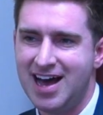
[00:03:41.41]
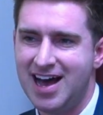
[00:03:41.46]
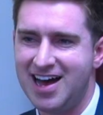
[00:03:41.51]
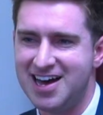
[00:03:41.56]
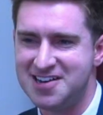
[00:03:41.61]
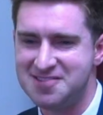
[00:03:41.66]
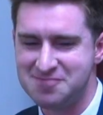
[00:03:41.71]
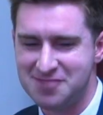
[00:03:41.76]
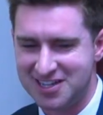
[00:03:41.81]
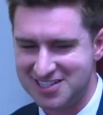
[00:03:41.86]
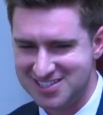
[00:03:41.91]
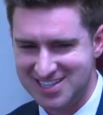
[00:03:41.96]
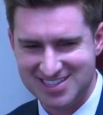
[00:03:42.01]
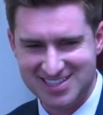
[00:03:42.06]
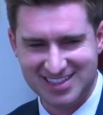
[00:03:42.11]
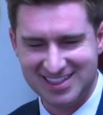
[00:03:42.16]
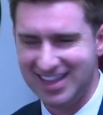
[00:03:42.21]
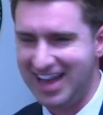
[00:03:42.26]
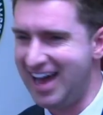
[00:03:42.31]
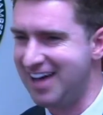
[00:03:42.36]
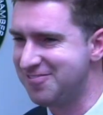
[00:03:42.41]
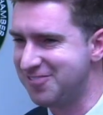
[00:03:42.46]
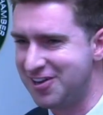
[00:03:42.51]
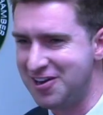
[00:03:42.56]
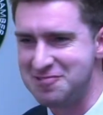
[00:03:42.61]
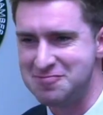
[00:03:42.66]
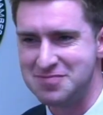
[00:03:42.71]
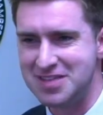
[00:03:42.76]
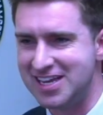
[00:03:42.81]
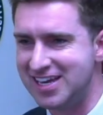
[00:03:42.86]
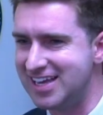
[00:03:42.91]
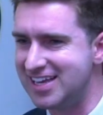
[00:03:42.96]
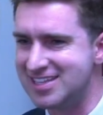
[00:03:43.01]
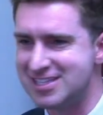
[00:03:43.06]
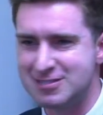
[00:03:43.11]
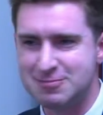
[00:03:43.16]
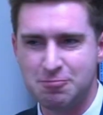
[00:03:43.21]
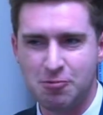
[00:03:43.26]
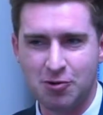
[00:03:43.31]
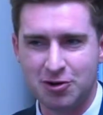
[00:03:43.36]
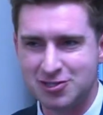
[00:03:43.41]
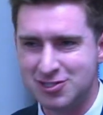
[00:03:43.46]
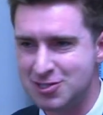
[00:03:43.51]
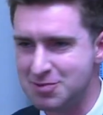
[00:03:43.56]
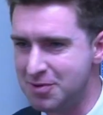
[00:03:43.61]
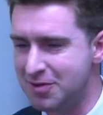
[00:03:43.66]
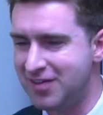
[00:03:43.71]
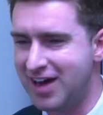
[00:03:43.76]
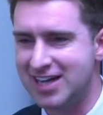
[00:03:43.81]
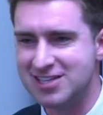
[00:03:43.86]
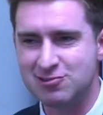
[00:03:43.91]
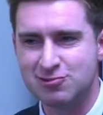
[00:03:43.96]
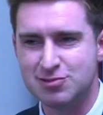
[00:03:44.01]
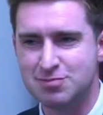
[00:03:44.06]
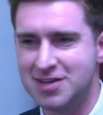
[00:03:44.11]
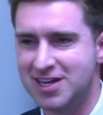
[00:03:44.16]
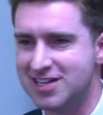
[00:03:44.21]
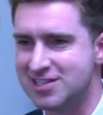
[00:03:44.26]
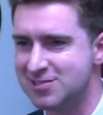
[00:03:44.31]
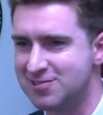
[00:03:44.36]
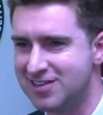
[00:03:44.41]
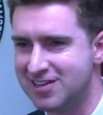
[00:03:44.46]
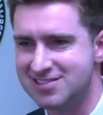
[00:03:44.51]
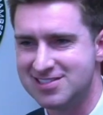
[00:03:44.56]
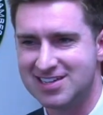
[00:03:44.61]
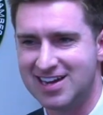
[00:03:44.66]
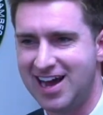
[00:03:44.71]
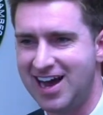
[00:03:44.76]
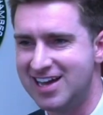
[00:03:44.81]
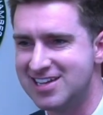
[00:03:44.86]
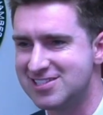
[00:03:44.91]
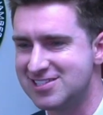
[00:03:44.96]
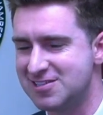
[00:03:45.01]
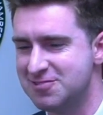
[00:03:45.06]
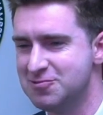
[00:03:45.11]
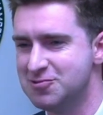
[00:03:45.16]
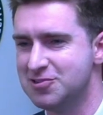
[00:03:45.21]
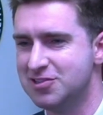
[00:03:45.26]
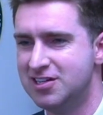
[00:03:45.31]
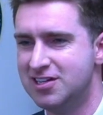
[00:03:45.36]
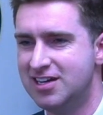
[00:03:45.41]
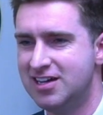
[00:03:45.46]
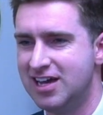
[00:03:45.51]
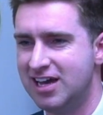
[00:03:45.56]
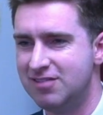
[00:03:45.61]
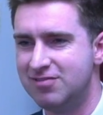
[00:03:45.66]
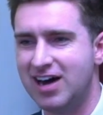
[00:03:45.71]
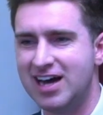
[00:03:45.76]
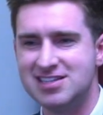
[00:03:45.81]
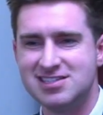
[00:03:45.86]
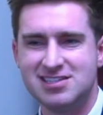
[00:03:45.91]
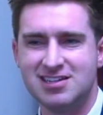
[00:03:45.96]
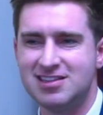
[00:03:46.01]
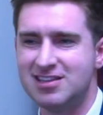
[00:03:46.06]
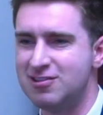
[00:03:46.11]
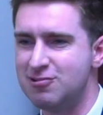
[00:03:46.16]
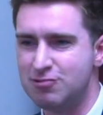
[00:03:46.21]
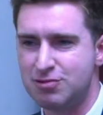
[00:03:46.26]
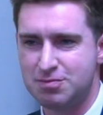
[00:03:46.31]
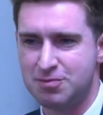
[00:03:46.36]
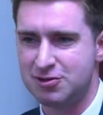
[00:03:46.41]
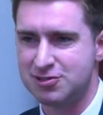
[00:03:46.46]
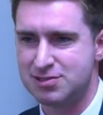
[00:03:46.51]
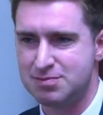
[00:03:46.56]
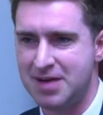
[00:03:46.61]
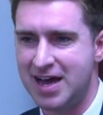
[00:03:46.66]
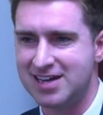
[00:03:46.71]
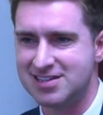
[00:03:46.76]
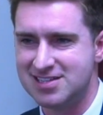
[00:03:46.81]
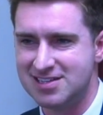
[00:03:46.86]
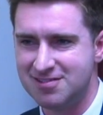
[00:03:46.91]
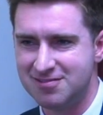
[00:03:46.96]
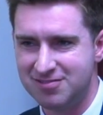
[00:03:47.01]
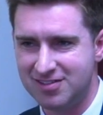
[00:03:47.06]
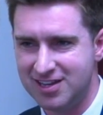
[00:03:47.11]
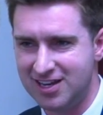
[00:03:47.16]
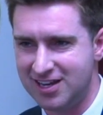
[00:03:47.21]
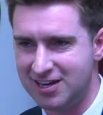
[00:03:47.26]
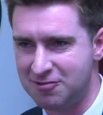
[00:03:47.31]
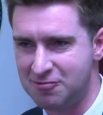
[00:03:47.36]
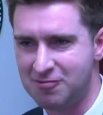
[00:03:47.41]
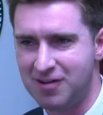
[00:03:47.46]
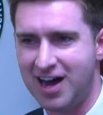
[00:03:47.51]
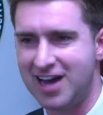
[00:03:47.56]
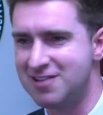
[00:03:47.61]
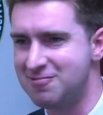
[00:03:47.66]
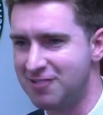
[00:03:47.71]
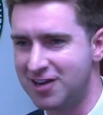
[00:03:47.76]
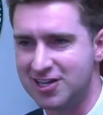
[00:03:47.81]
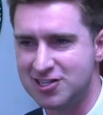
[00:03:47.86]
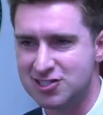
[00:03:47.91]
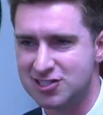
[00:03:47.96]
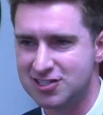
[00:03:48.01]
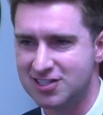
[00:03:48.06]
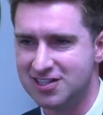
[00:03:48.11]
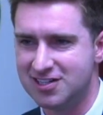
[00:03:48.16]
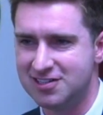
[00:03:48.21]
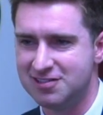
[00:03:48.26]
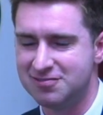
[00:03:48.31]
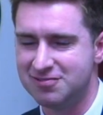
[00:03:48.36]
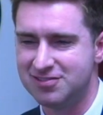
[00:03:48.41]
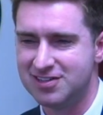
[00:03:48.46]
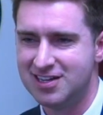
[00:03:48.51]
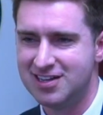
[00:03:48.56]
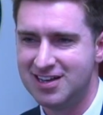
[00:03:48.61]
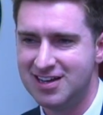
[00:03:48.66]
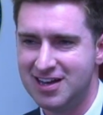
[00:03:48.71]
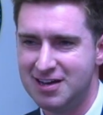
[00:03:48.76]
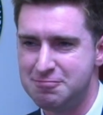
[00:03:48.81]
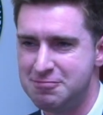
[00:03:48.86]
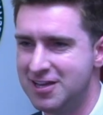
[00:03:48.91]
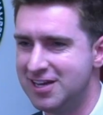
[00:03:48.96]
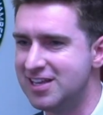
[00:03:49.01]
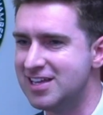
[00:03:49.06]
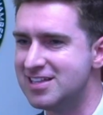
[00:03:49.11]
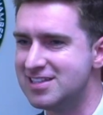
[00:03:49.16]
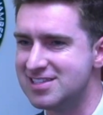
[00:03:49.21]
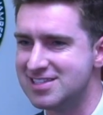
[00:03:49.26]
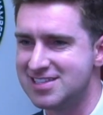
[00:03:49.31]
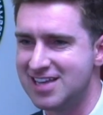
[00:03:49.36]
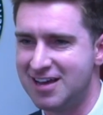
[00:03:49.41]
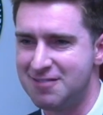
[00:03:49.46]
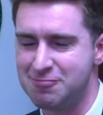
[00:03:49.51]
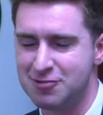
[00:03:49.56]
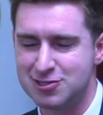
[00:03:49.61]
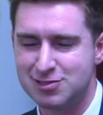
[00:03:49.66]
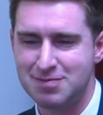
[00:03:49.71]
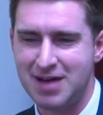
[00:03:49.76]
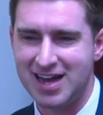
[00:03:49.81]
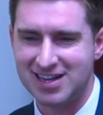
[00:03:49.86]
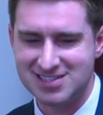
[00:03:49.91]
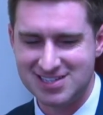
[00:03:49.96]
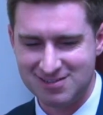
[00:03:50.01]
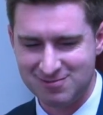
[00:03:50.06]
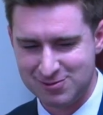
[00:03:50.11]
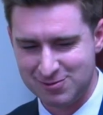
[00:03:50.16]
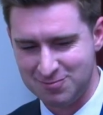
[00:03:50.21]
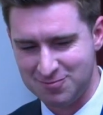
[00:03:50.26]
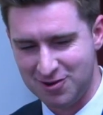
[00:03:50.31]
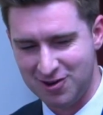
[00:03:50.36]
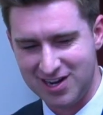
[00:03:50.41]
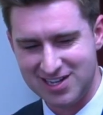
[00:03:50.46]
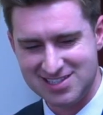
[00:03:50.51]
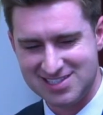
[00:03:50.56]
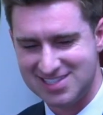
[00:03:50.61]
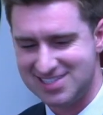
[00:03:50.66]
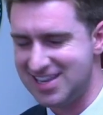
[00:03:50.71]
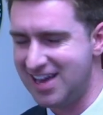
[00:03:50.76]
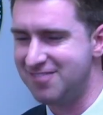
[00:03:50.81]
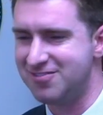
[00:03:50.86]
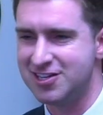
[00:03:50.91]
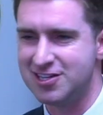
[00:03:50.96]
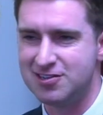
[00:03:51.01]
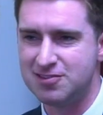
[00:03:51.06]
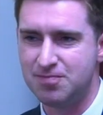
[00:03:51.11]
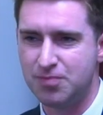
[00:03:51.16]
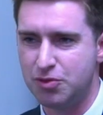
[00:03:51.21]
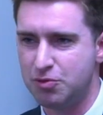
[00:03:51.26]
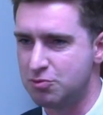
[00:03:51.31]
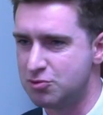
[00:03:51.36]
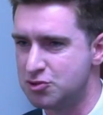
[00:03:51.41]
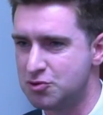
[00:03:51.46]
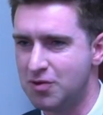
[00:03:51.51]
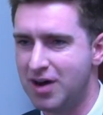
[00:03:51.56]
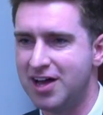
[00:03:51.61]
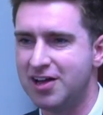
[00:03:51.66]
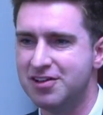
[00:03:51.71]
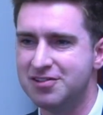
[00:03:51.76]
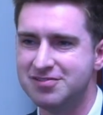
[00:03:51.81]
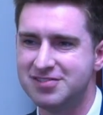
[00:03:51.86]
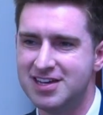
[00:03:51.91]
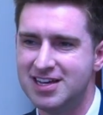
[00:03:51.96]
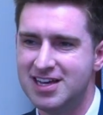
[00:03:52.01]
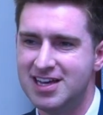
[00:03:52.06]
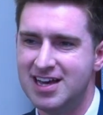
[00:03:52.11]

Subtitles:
I attended LAFCO meetings, Board of Supervisors meetings when I was in high school, advised on the youth perspective, getting a wide range of opinions and perspectives from grades 7 through 12.